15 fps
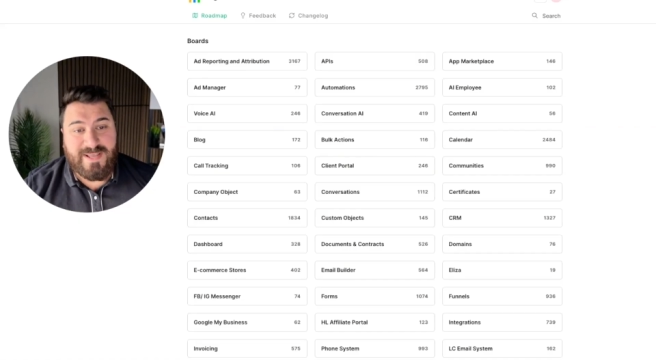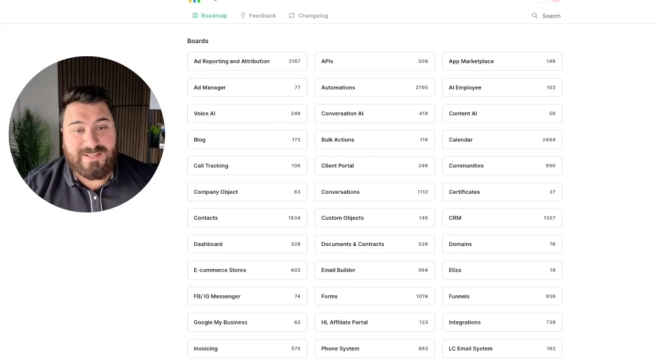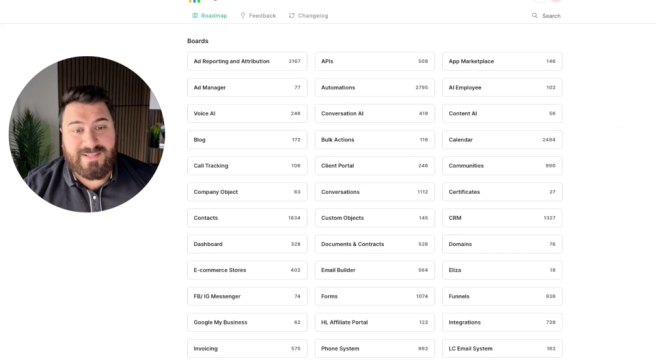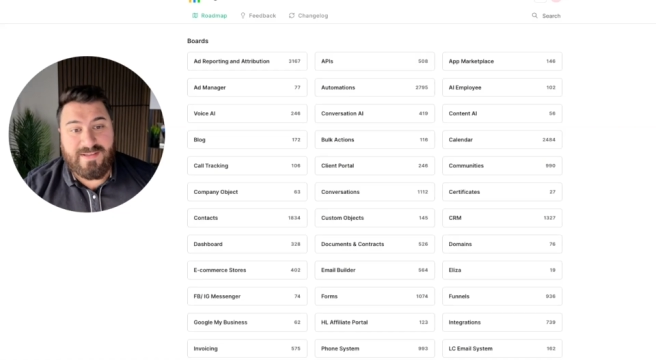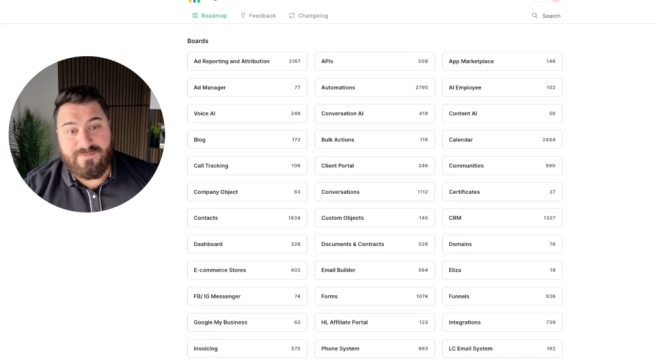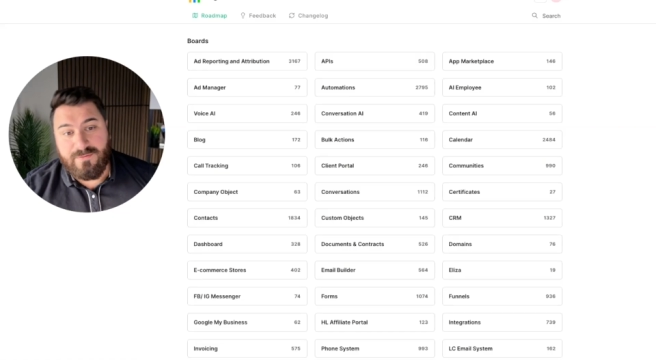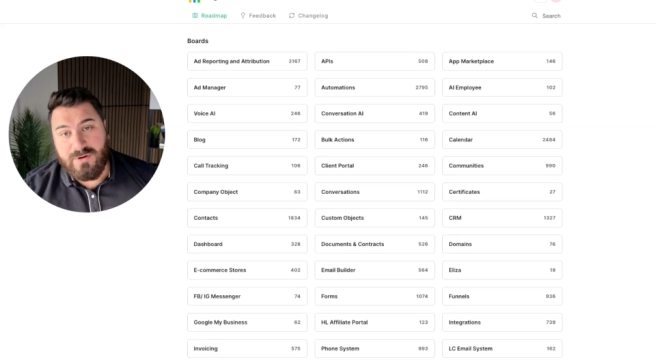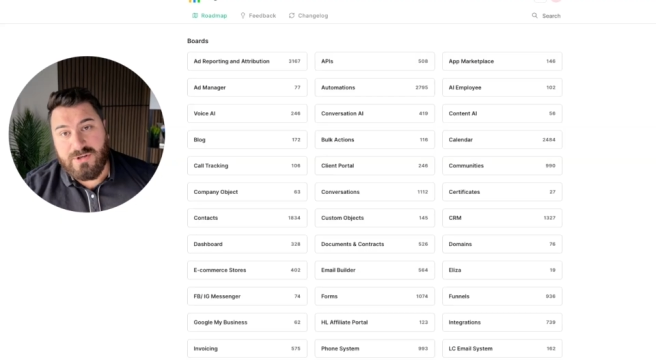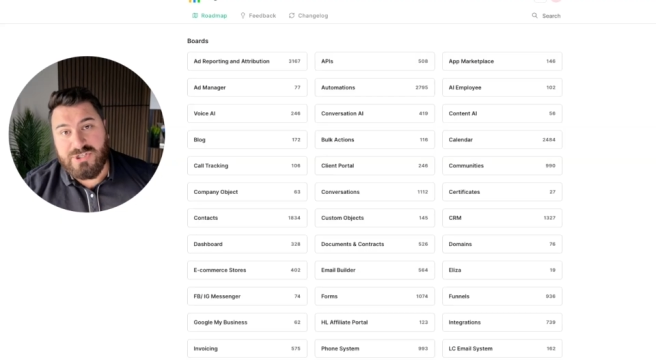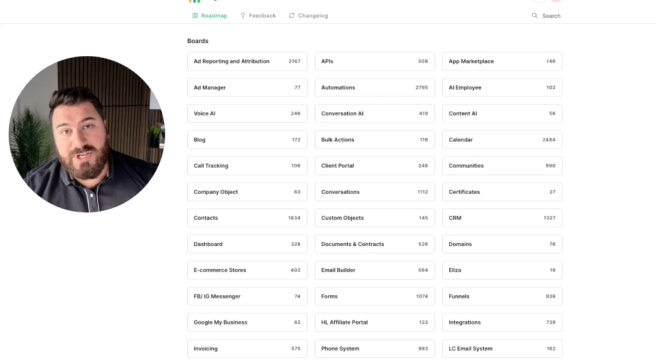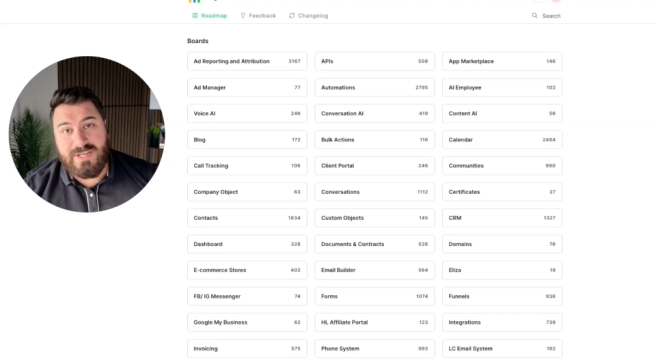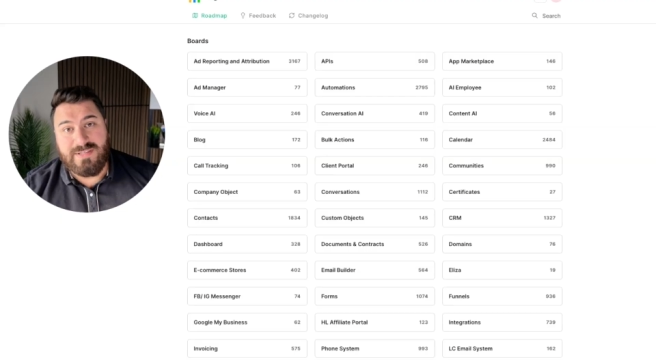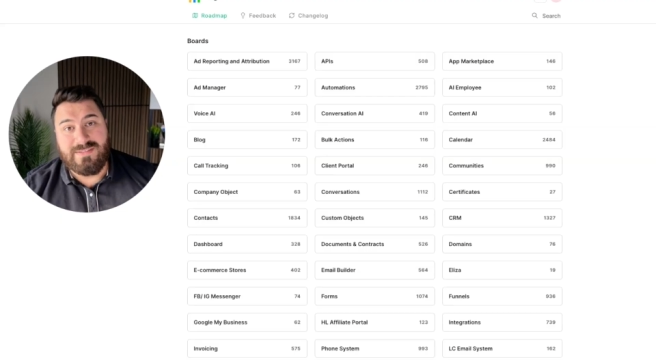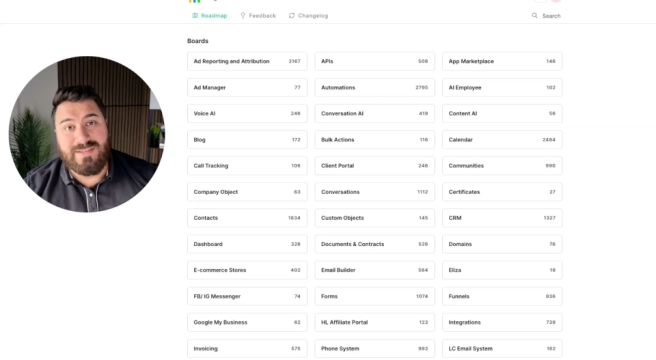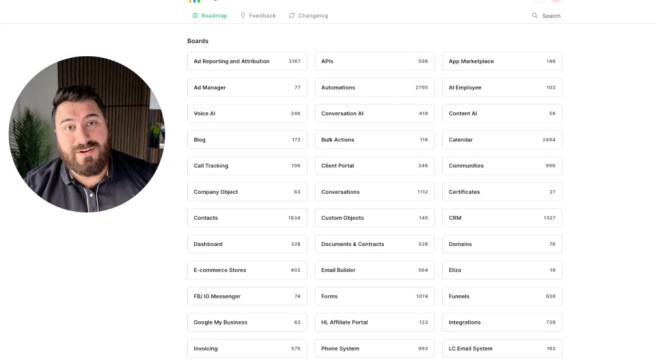
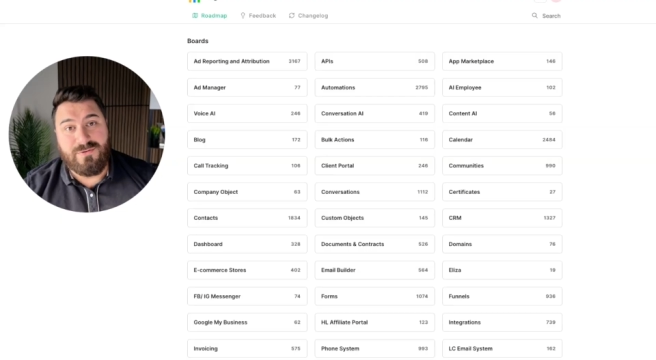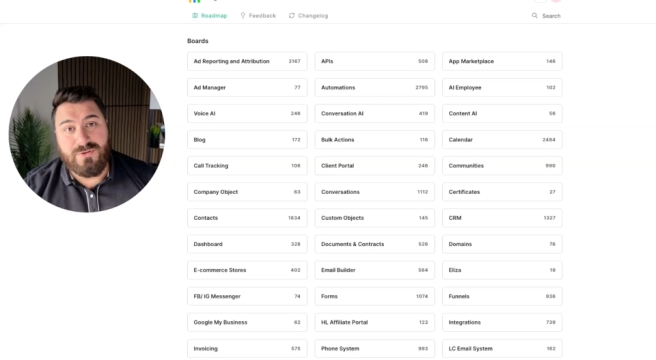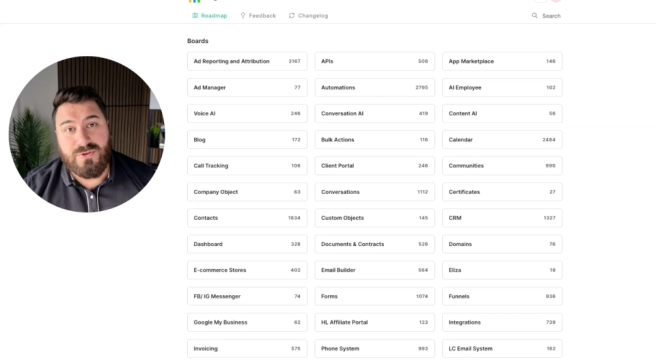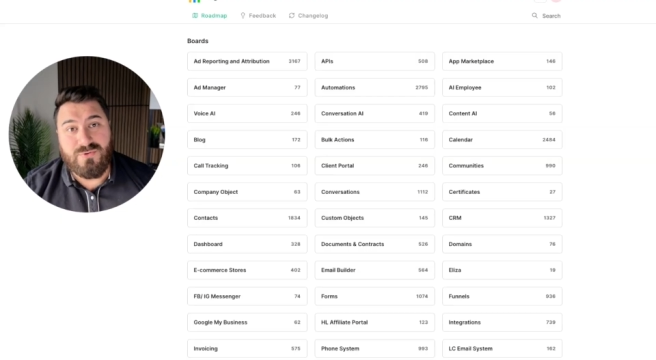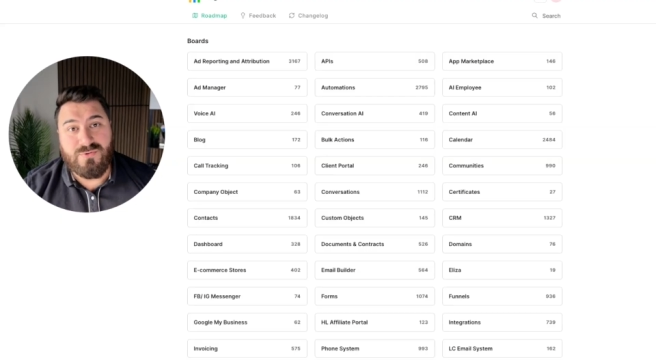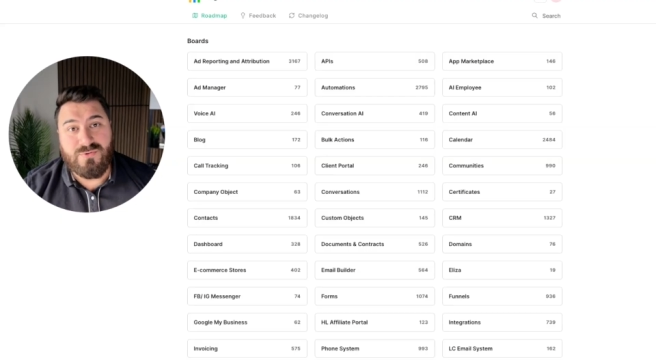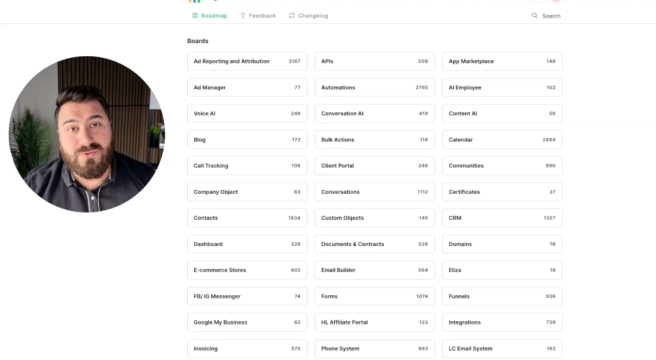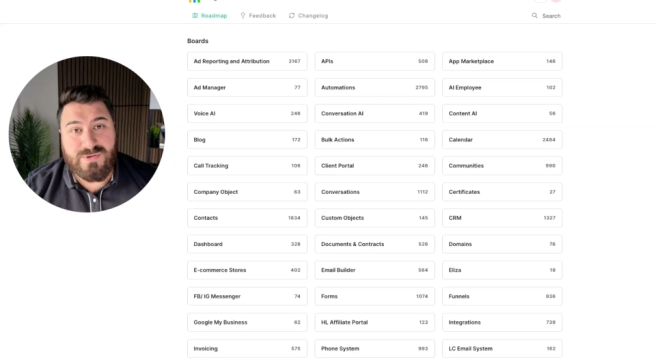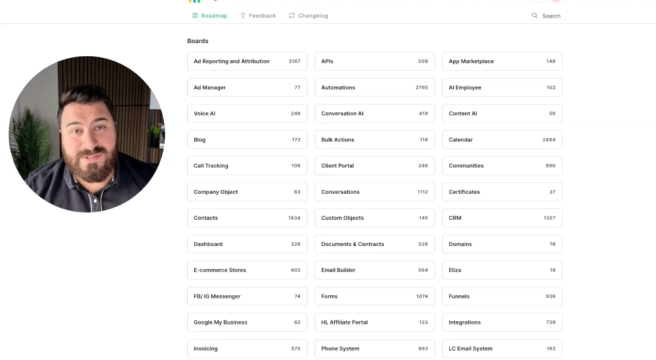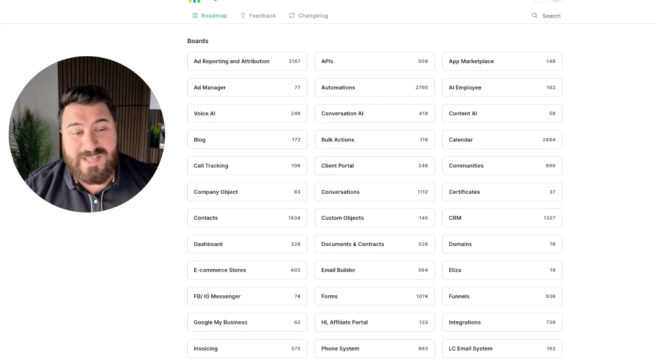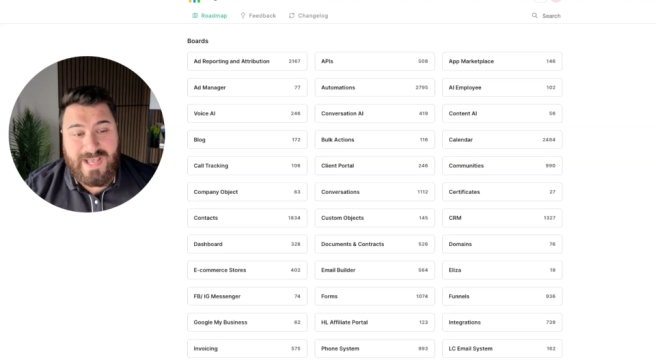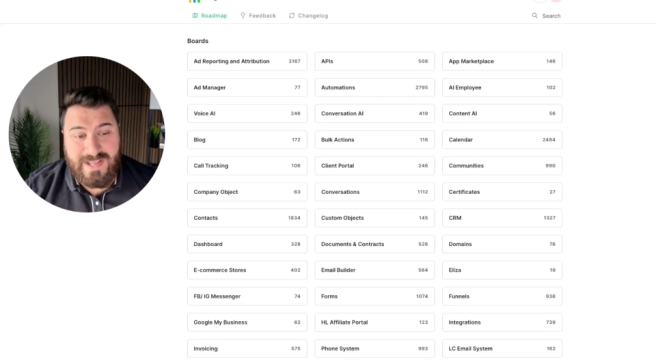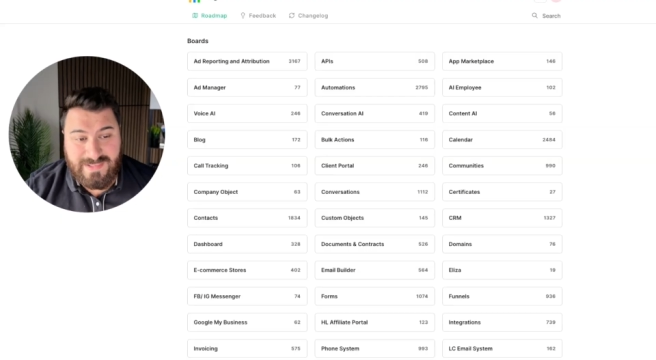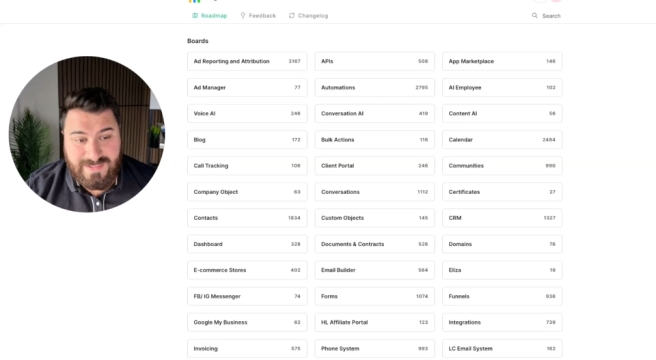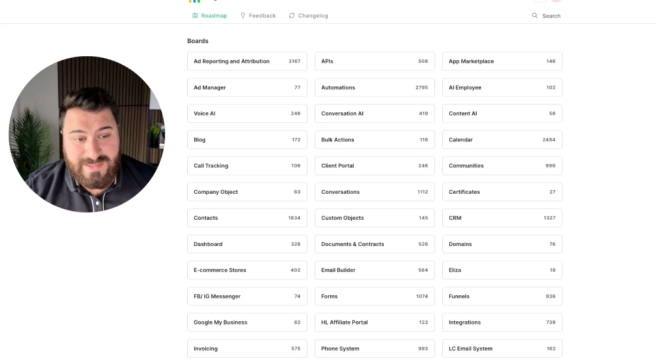leveraging their users'
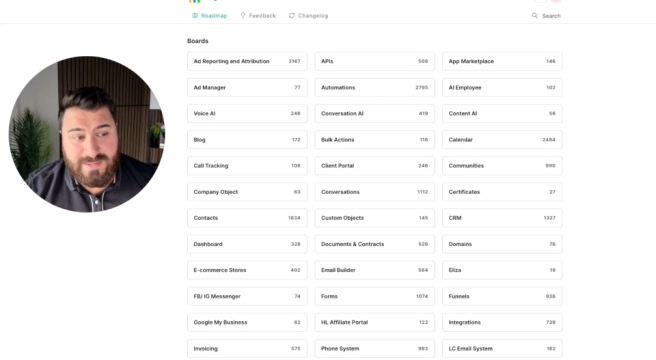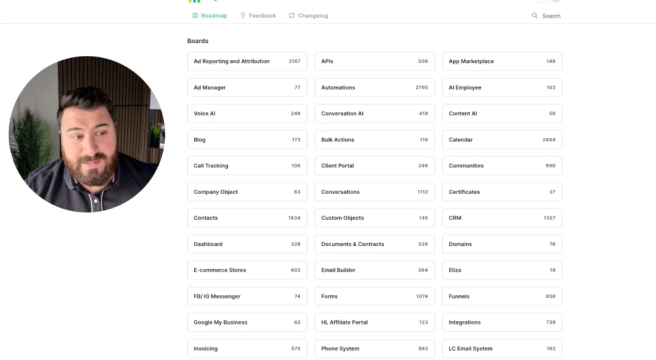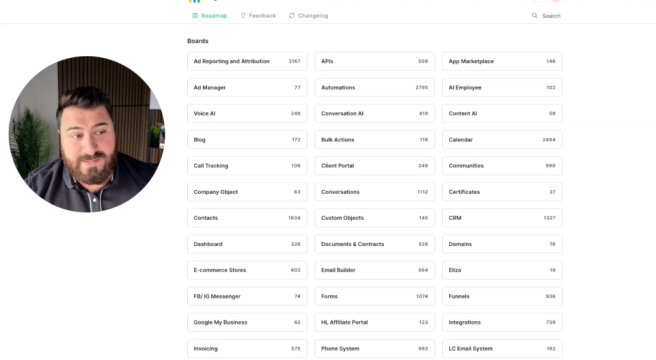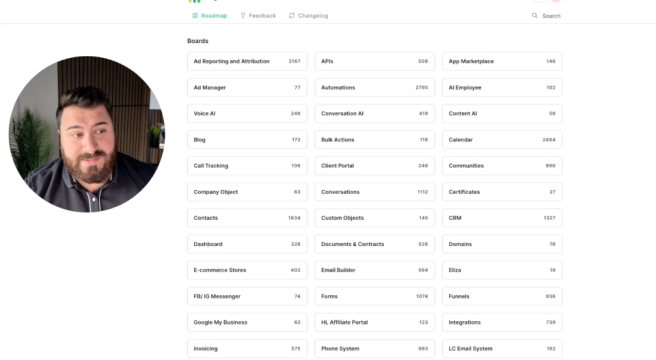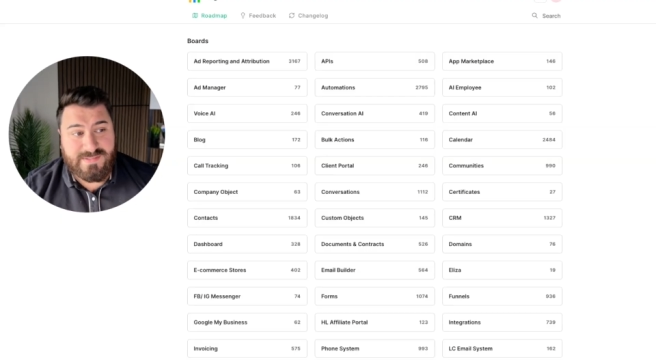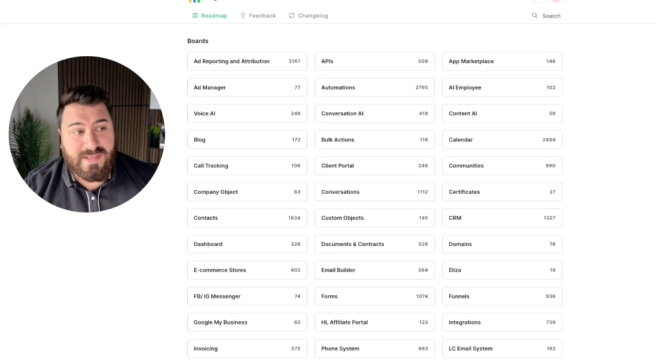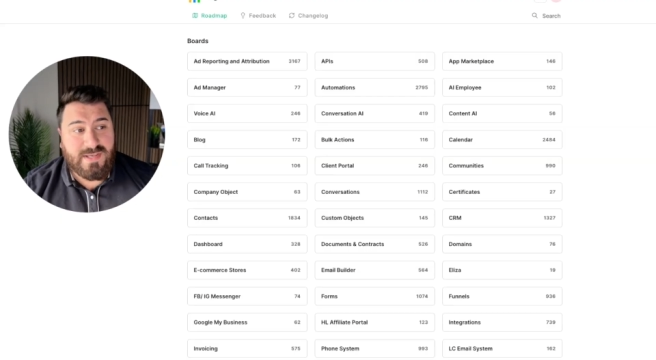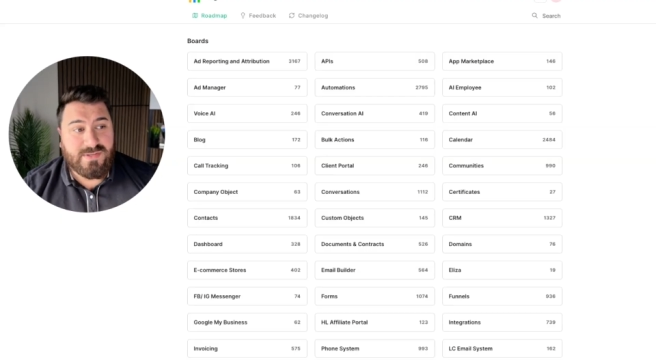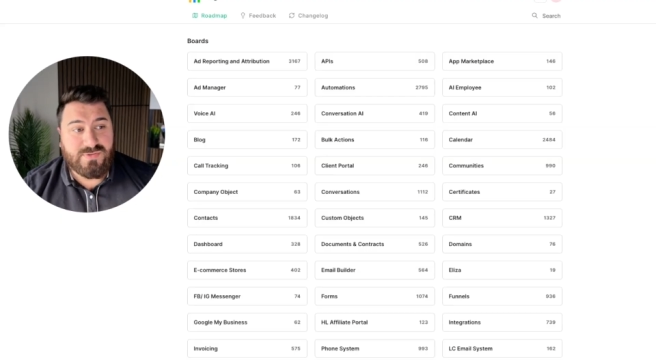ideas.